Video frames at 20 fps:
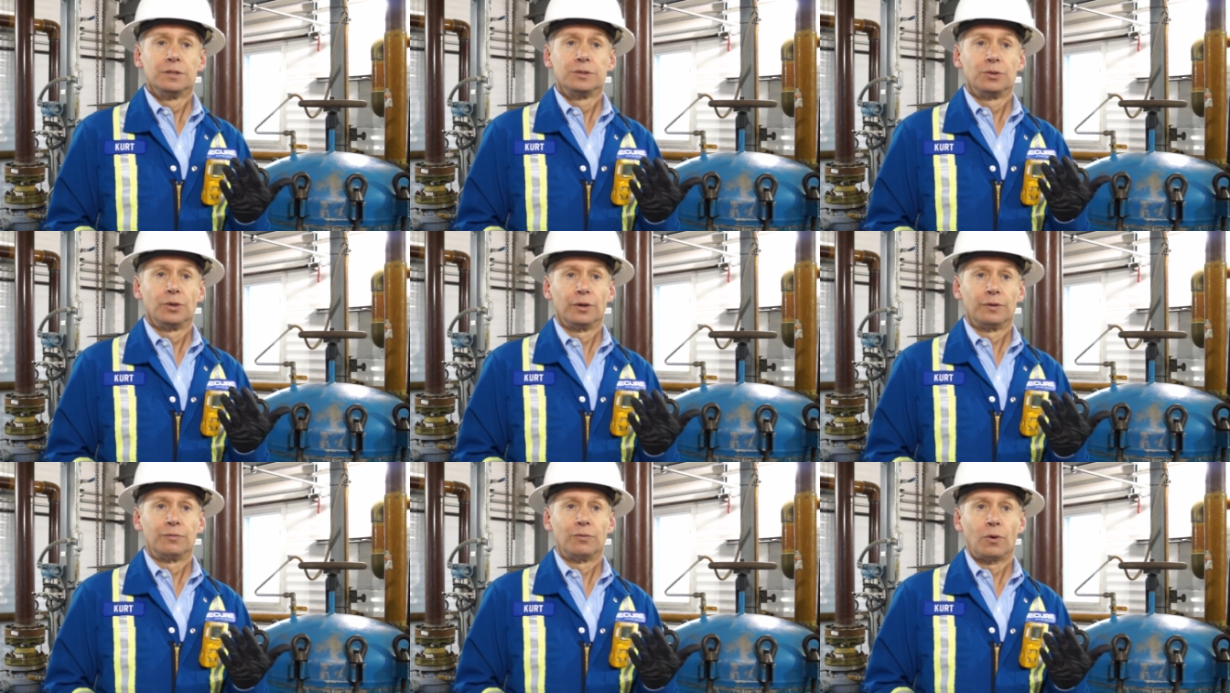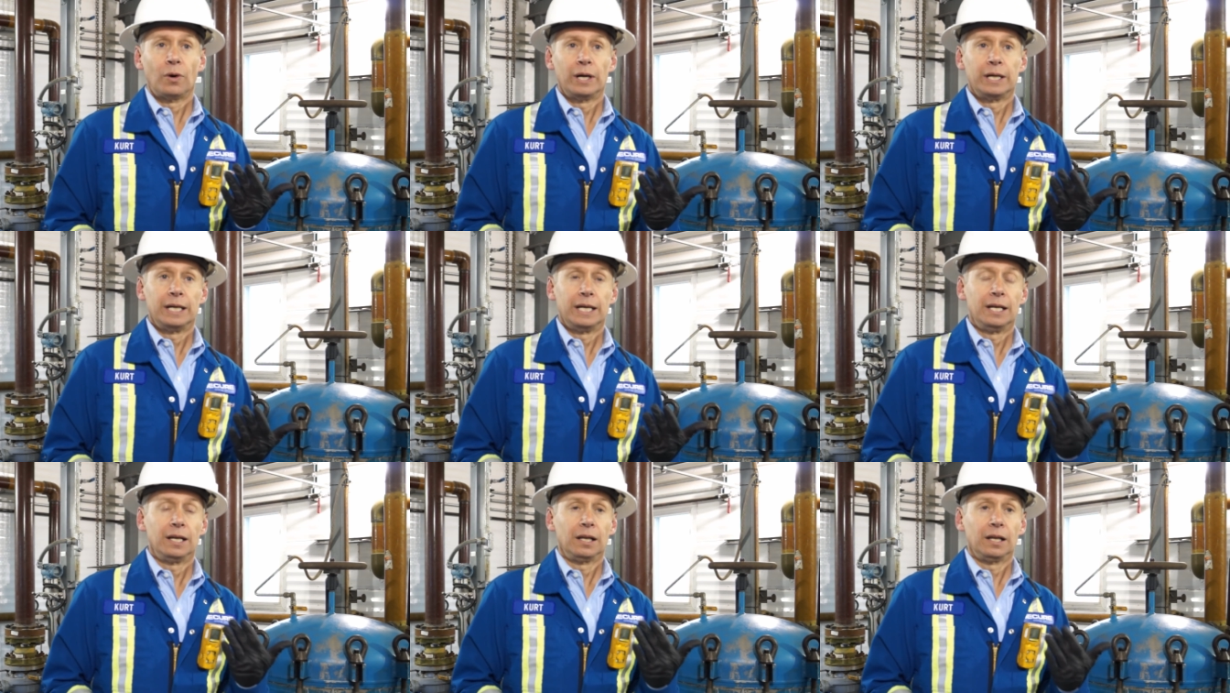to
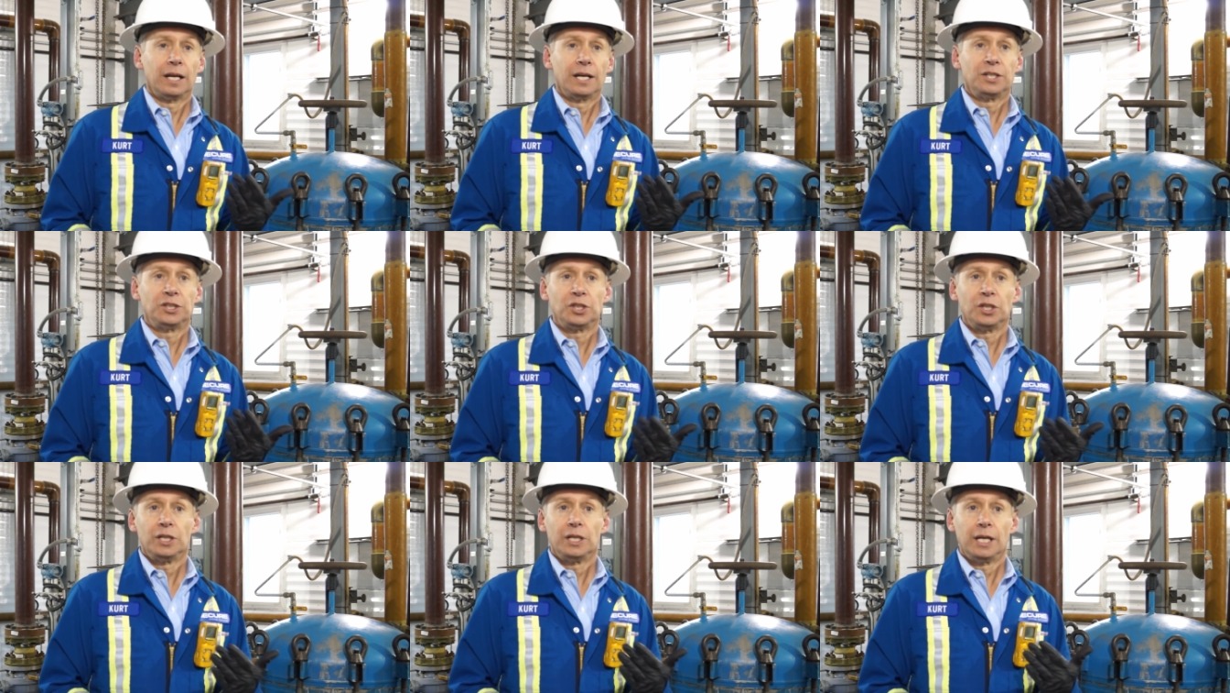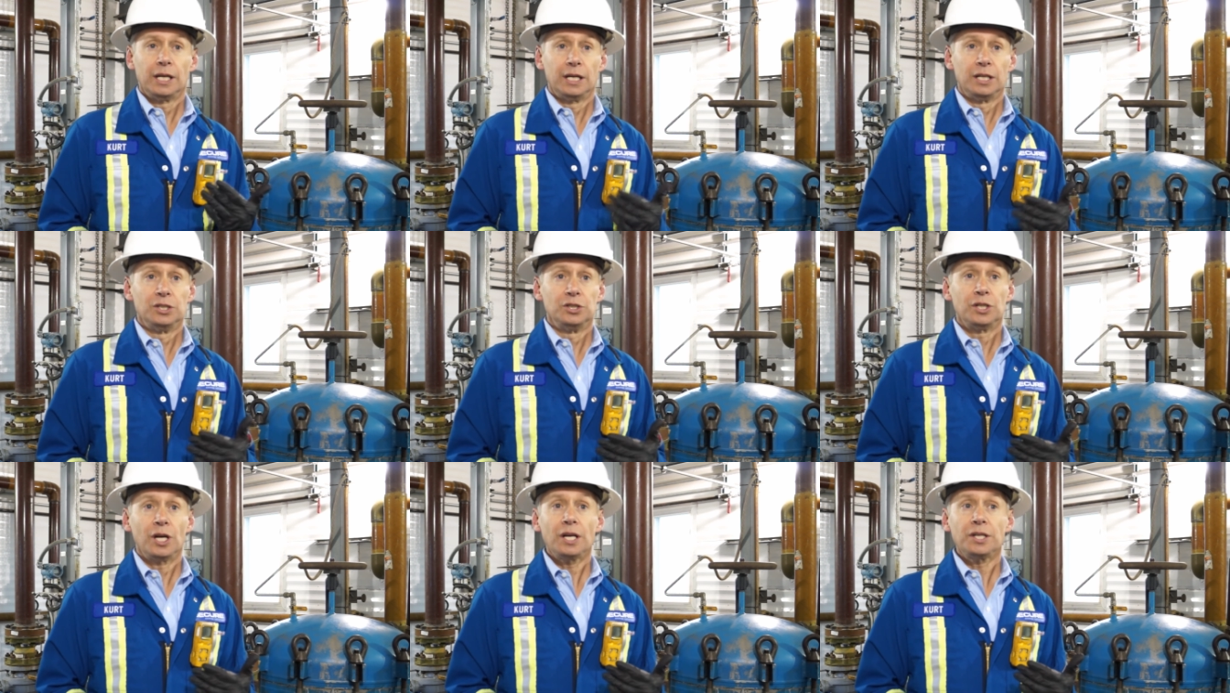avoid inhalation and
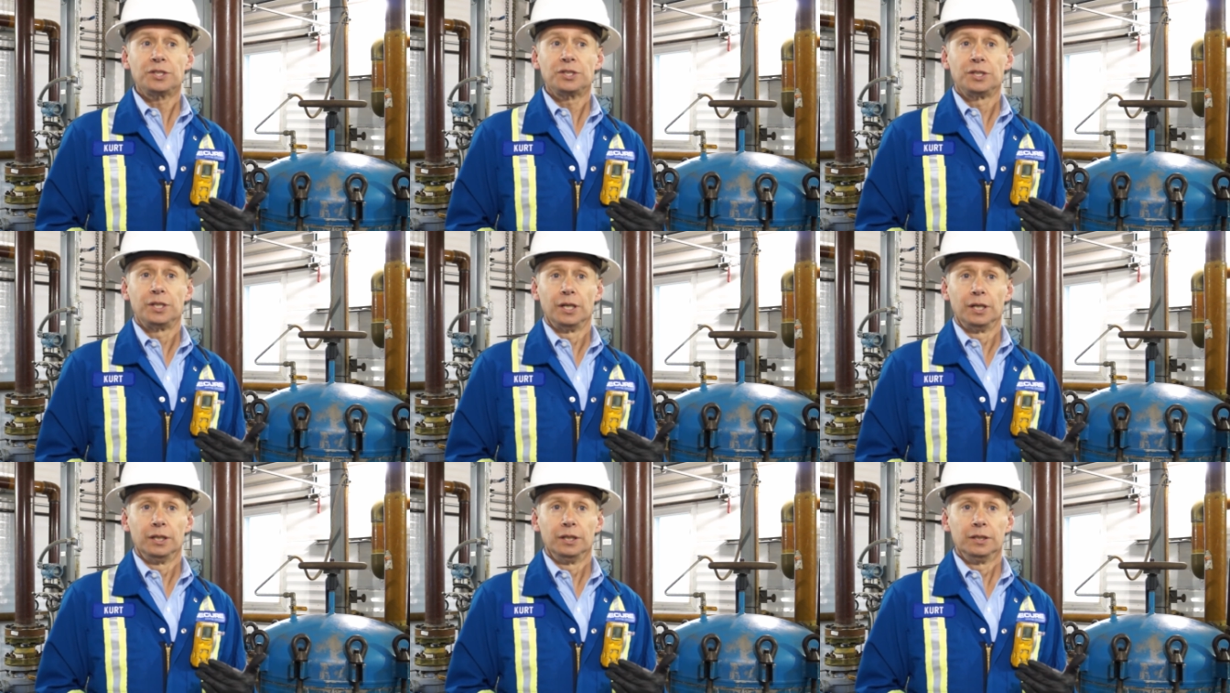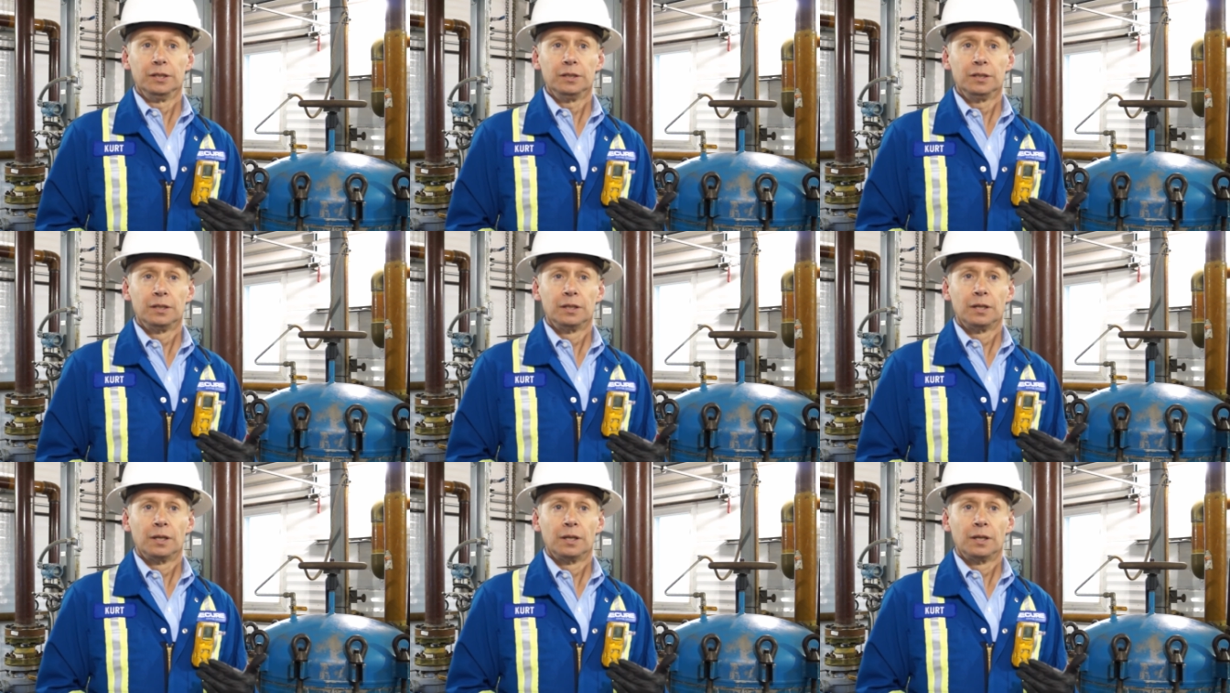ingestion,